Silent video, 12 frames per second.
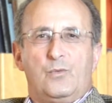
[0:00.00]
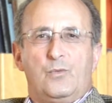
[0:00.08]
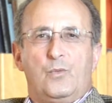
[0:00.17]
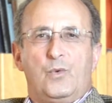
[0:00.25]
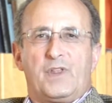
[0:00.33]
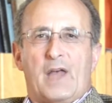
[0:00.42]

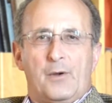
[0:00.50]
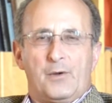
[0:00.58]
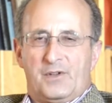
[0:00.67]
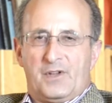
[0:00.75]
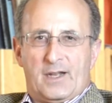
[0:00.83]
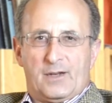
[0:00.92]
without
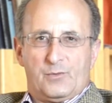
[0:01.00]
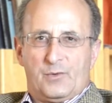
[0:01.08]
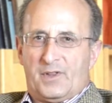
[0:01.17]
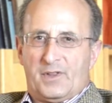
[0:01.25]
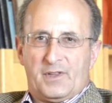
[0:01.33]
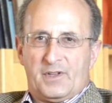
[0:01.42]
a doubt
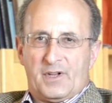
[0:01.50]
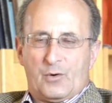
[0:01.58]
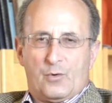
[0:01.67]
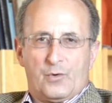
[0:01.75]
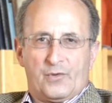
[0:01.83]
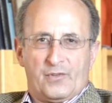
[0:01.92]
within the
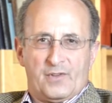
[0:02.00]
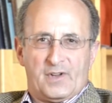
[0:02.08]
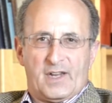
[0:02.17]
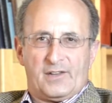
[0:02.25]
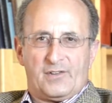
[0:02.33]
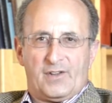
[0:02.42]
course of the
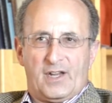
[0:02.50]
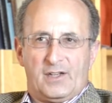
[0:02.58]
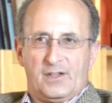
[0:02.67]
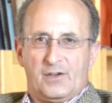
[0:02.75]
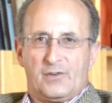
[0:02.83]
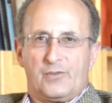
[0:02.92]
next 10
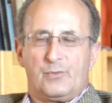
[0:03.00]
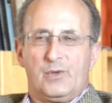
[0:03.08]
years.